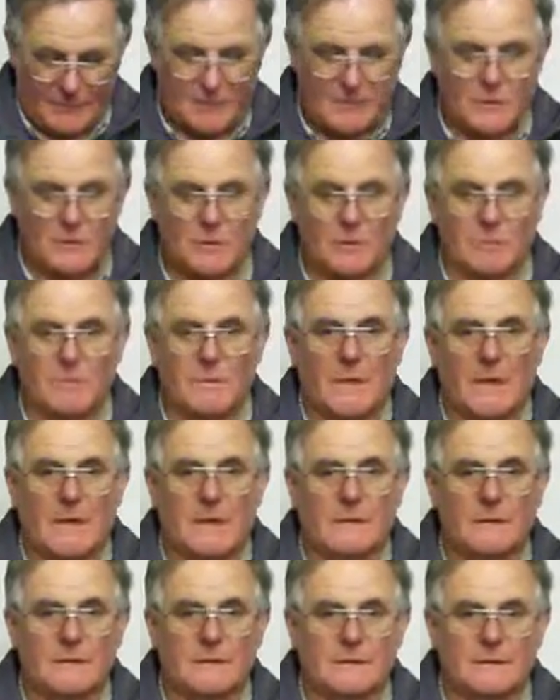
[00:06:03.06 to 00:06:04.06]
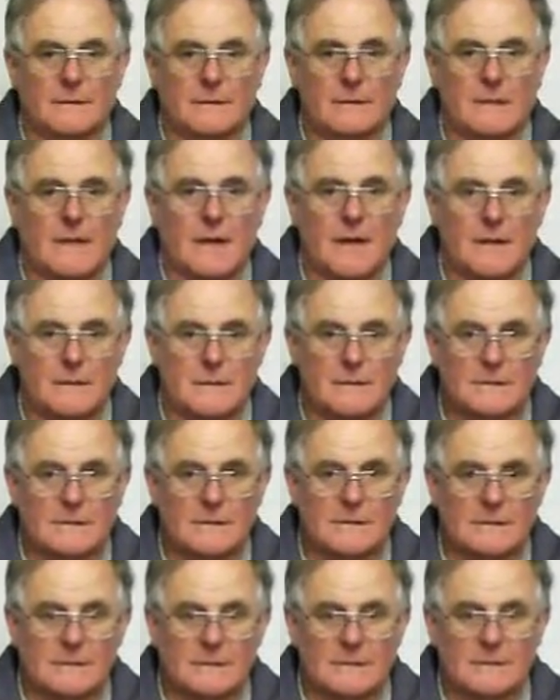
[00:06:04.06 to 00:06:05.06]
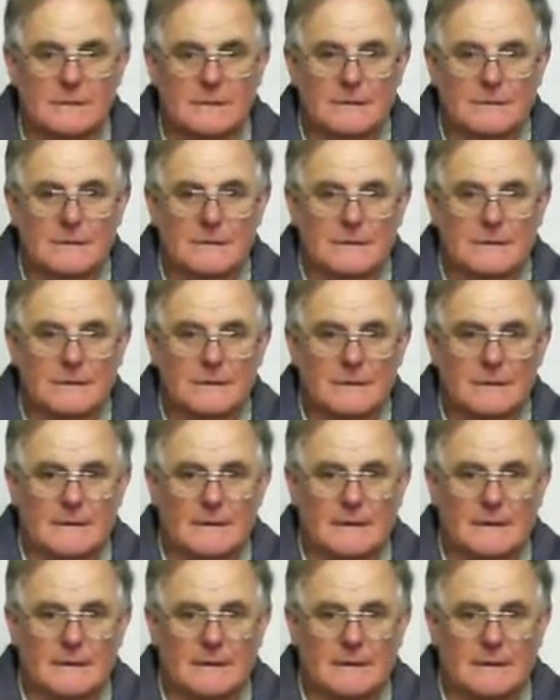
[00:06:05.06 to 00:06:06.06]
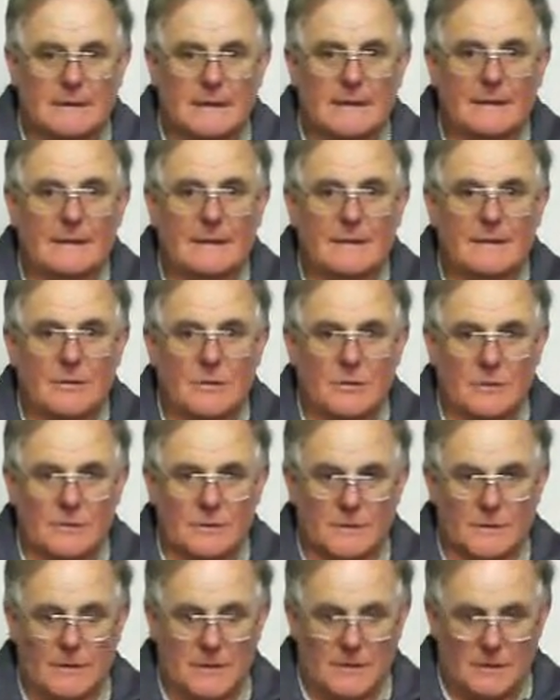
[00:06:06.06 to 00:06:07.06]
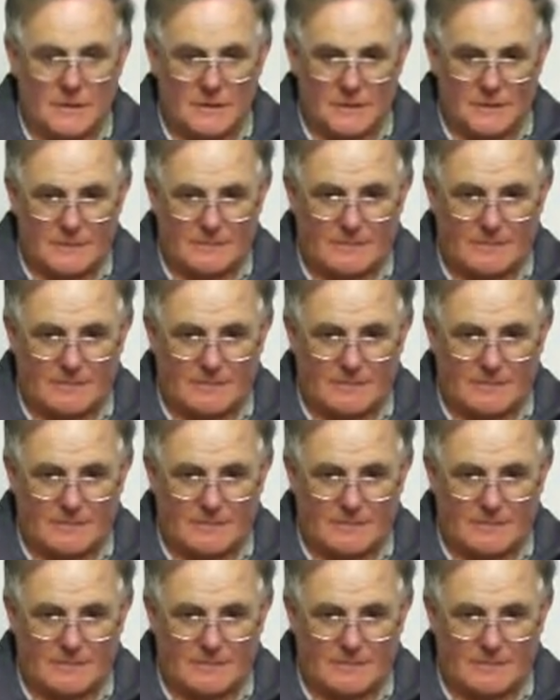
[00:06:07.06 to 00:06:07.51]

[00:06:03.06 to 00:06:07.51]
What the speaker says: your Chubb lock locked and ignore the caller.